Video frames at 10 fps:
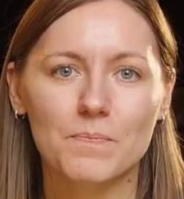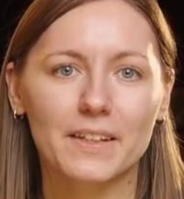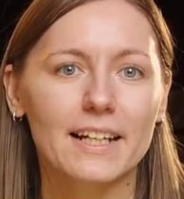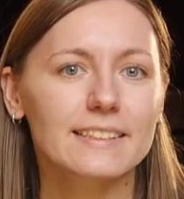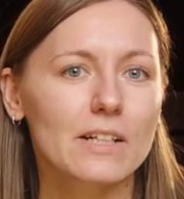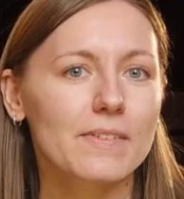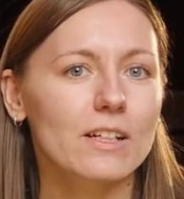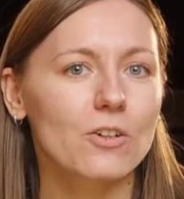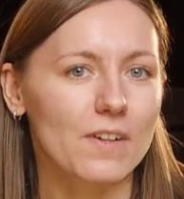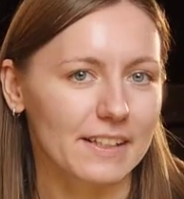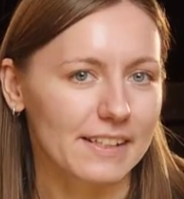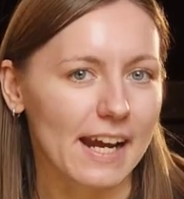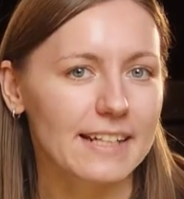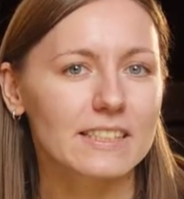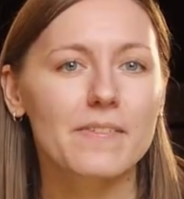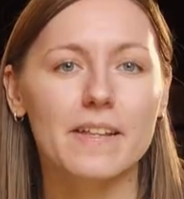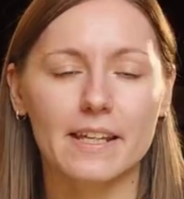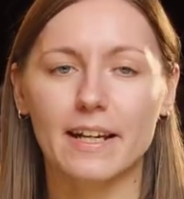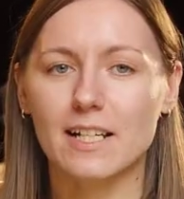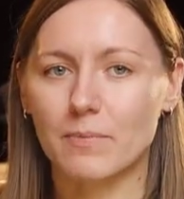Now, let's start with the core idea as
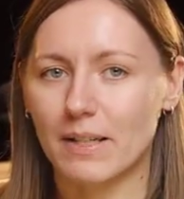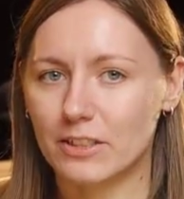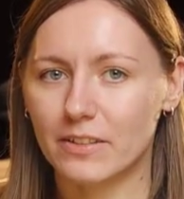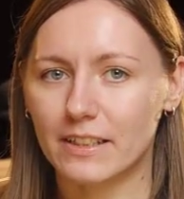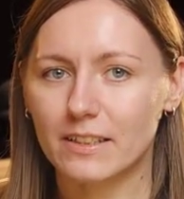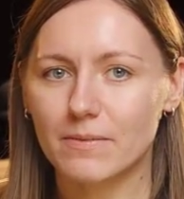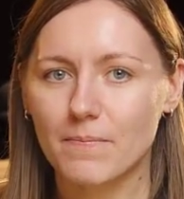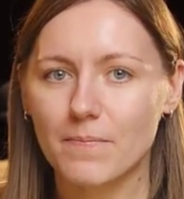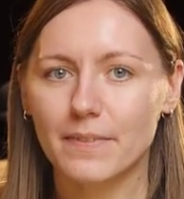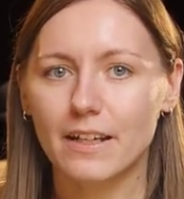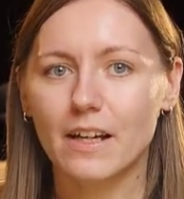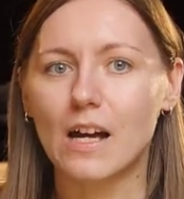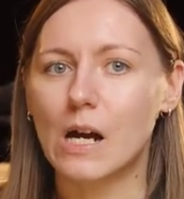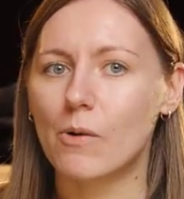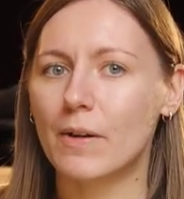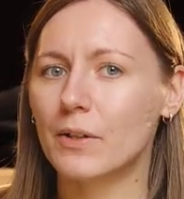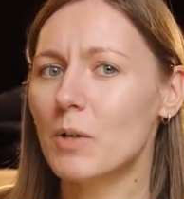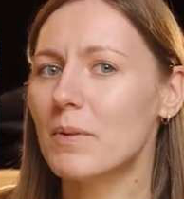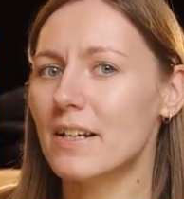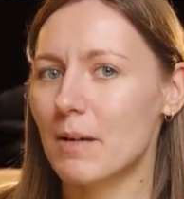everything else builds on it. When
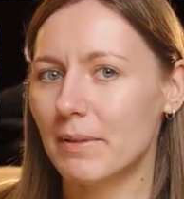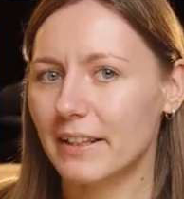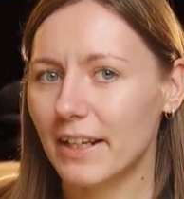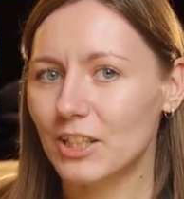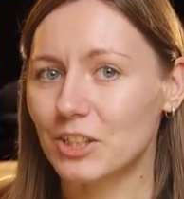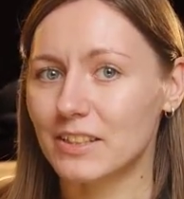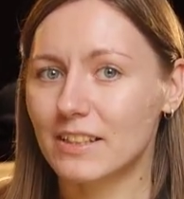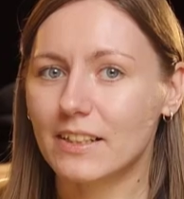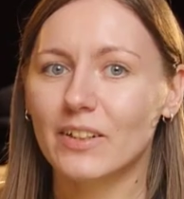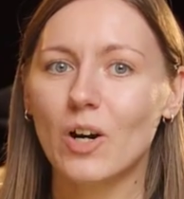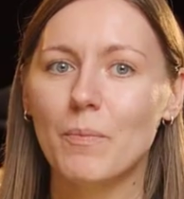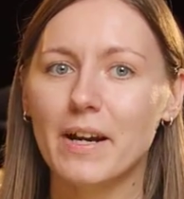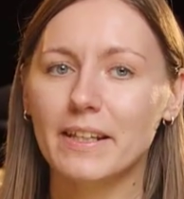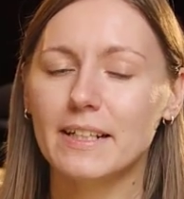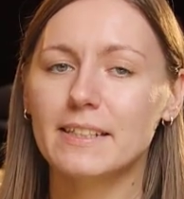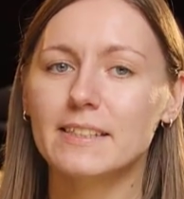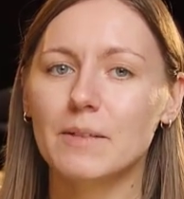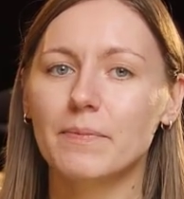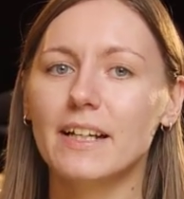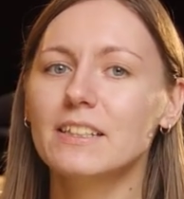you open an application, the operating
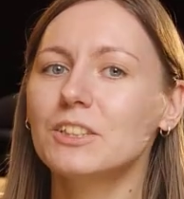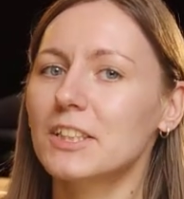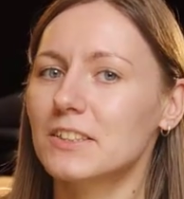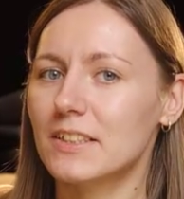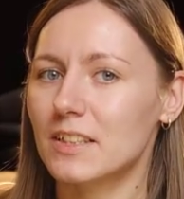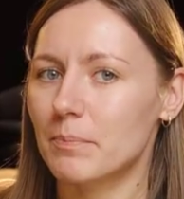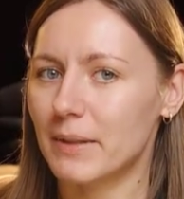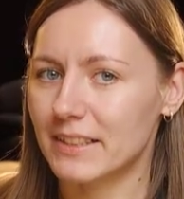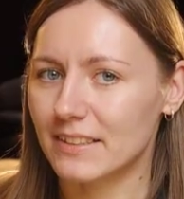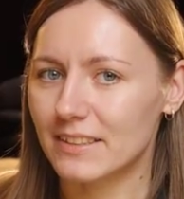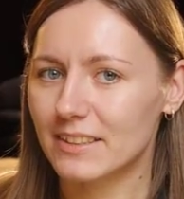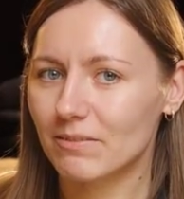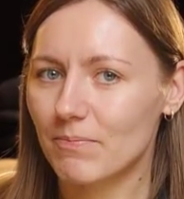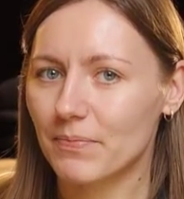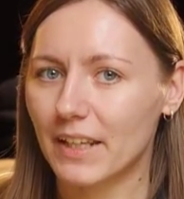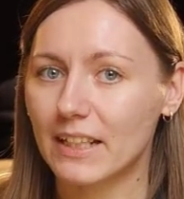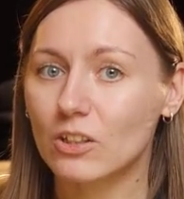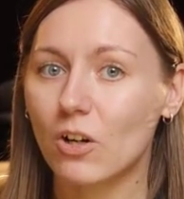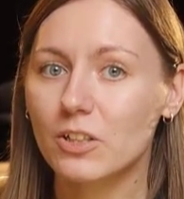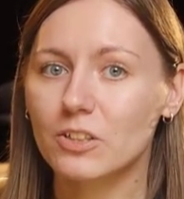system doesn't just render pixels.
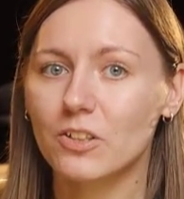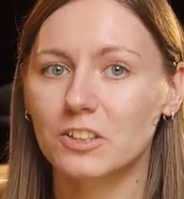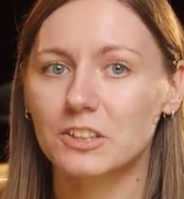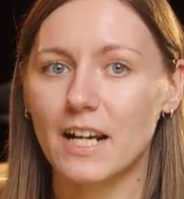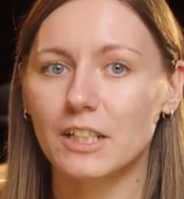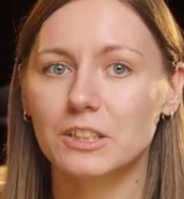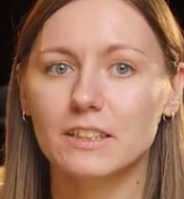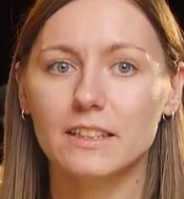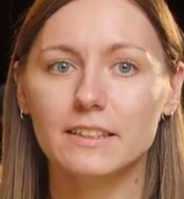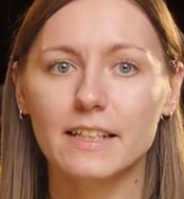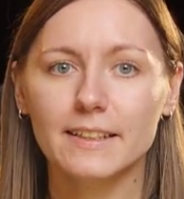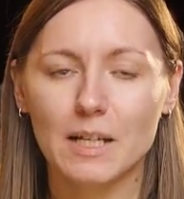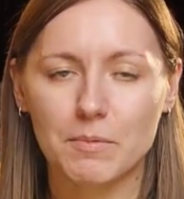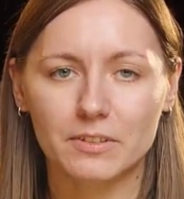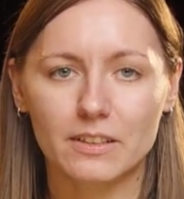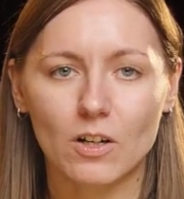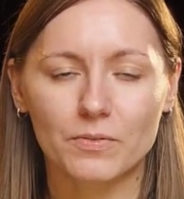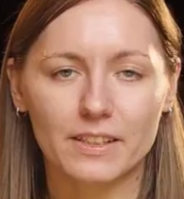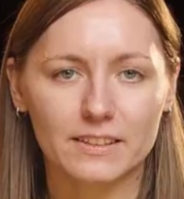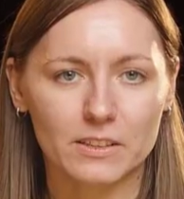It also constructs a data model
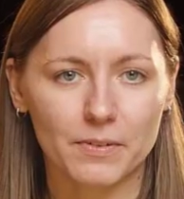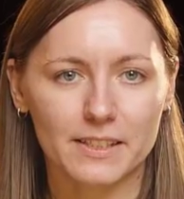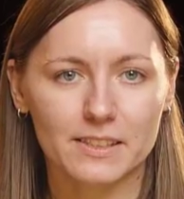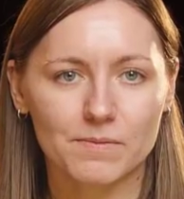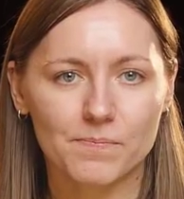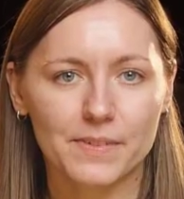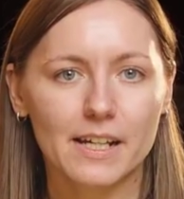of the interface,